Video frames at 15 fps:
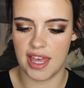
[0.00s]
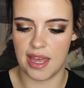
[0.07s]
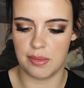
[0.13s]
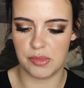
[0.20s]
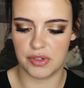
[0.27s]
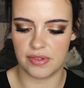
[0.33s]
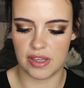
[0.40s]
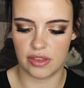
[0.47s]

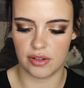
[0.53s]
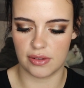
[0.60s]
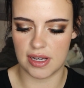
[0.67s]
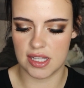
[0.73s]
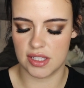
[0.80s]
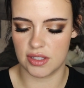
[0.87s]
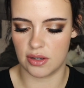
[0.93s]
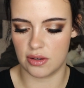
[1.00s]
and moving through
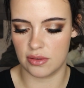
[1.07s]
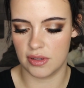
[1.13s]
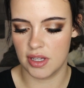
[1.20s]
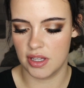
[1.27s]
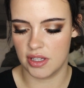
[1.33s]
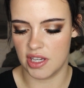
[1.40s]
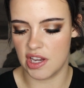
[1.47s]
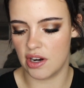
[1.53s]
it so
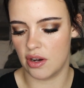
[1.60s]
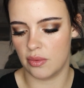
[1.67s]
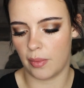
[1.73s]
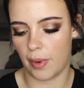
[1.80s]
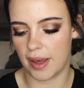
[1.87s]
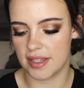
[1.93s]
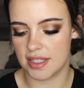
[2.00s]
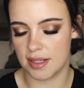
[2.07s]
you don't
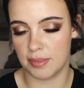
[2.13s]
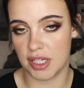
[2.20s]
waste